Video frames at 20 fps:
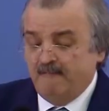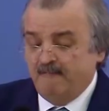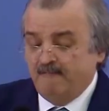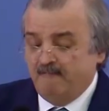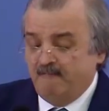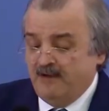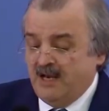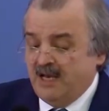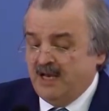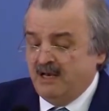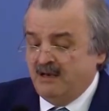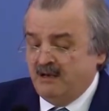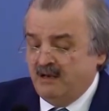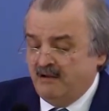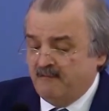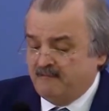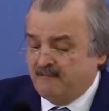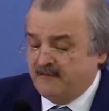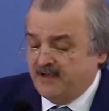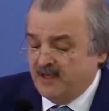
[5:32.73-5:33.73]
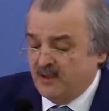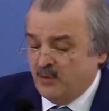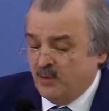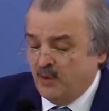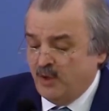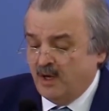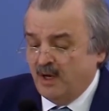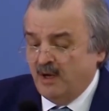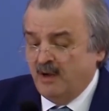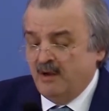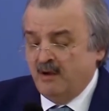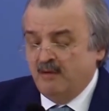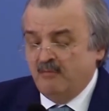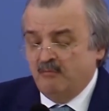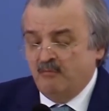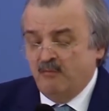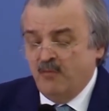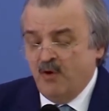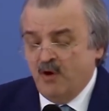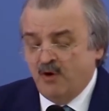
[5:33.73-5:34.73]
will fuel
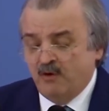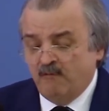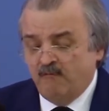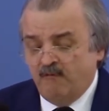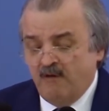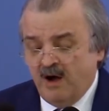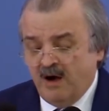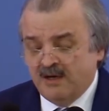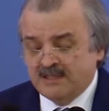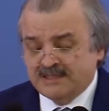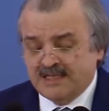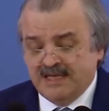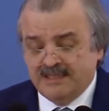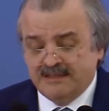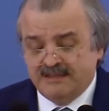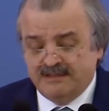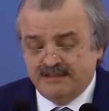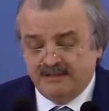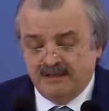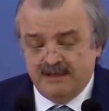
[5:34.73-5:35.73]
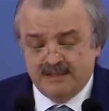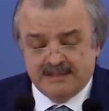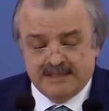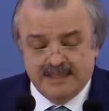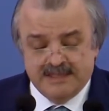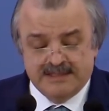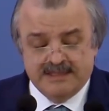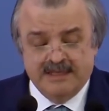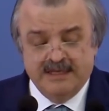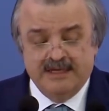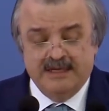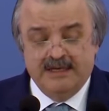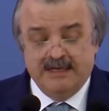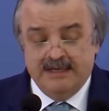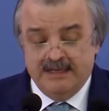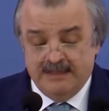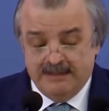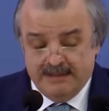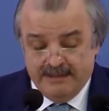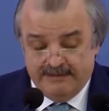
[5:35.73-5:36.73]
more wars and crises
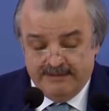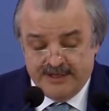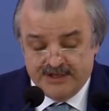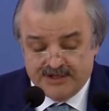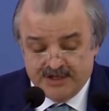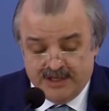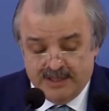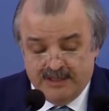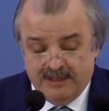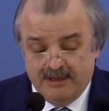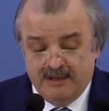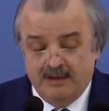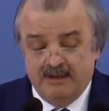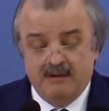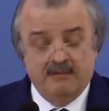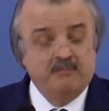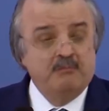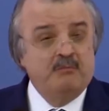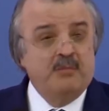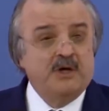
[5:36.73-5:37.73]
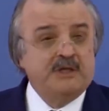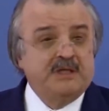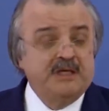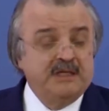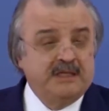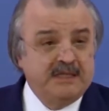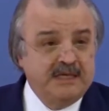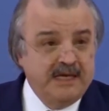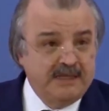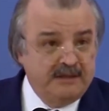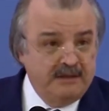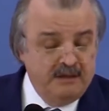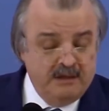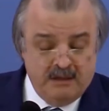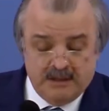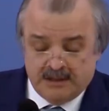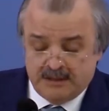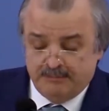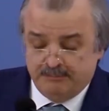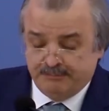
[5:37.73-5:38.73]
in the region, but it
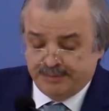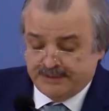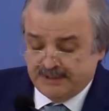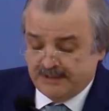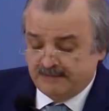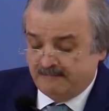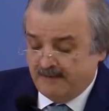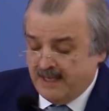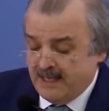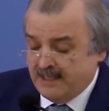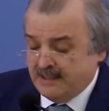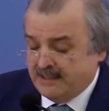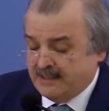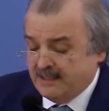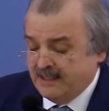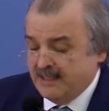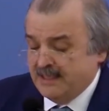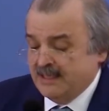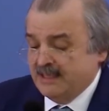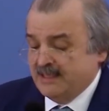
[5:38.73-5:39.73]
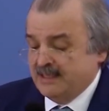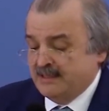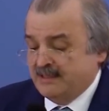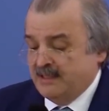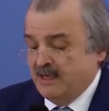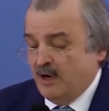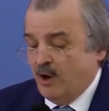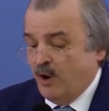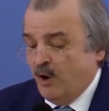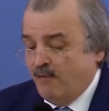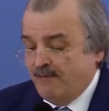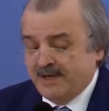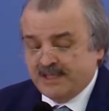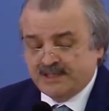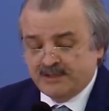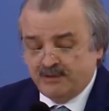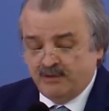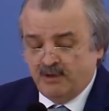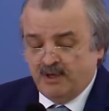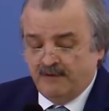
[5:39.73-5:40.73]
cannot prevent the
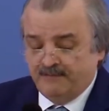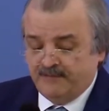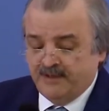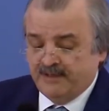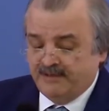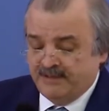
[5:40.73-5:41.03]
overthrow of the